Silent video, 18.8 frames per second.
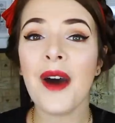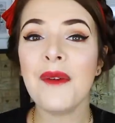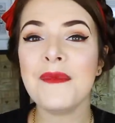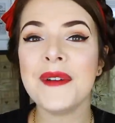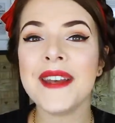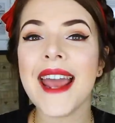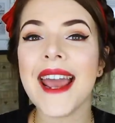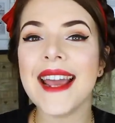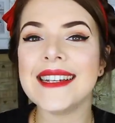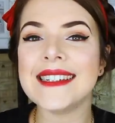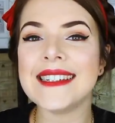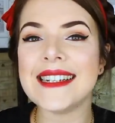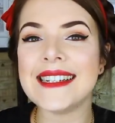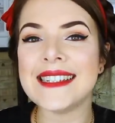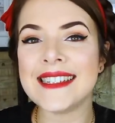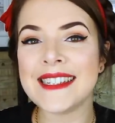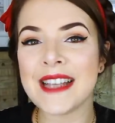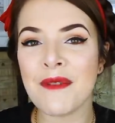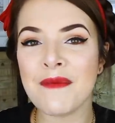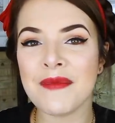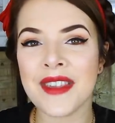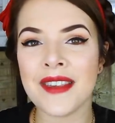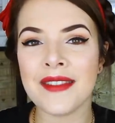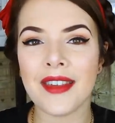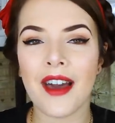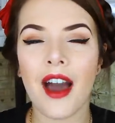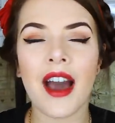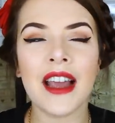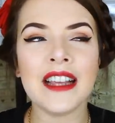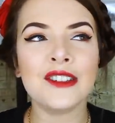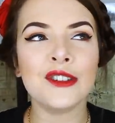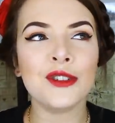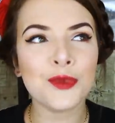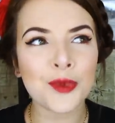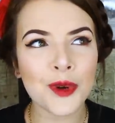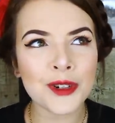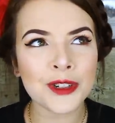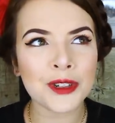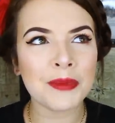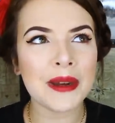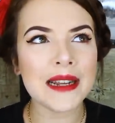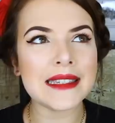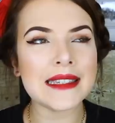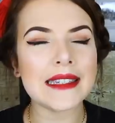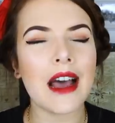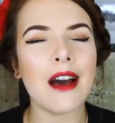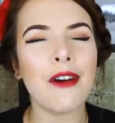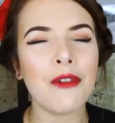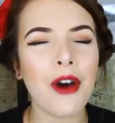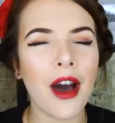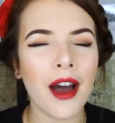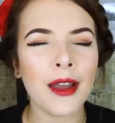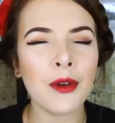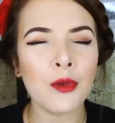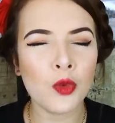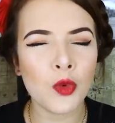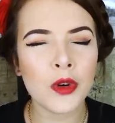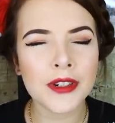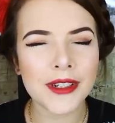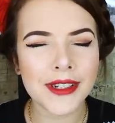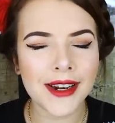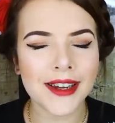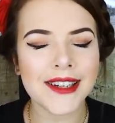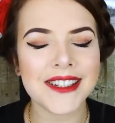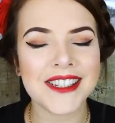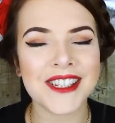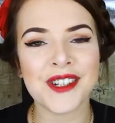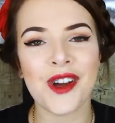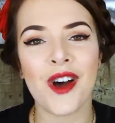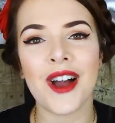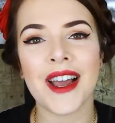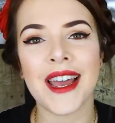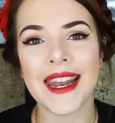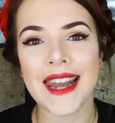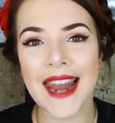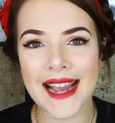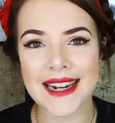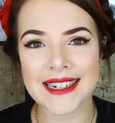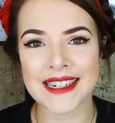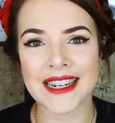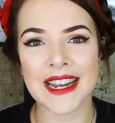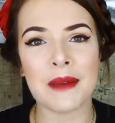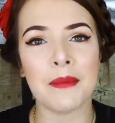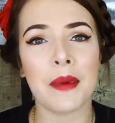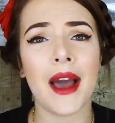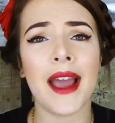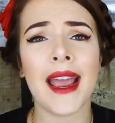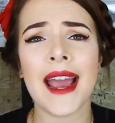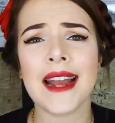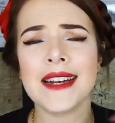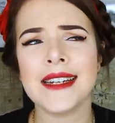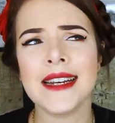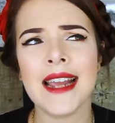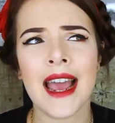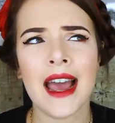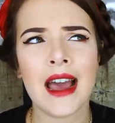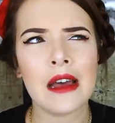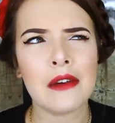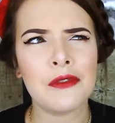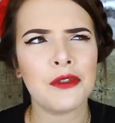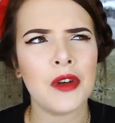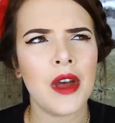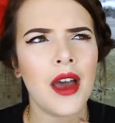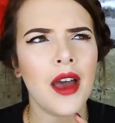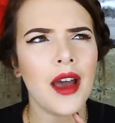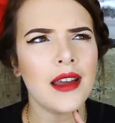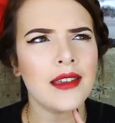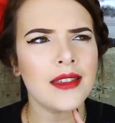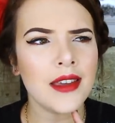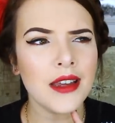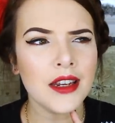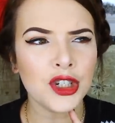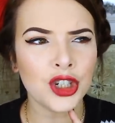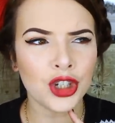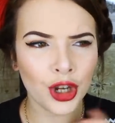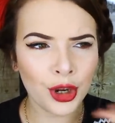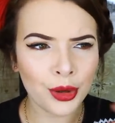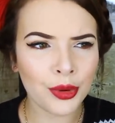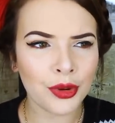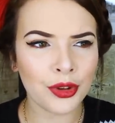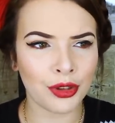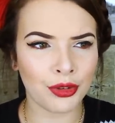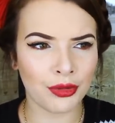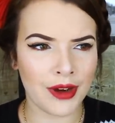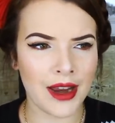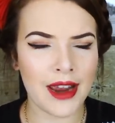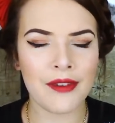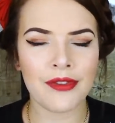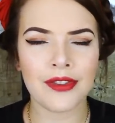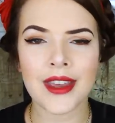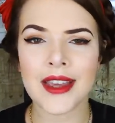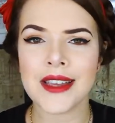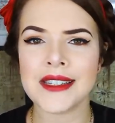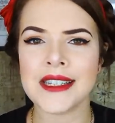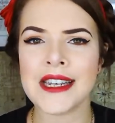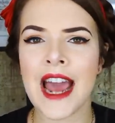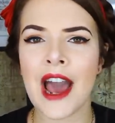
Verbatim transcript: Up next is something that I swore to myself I would not start collecting, but I actually have, I think, 2 or 3 of these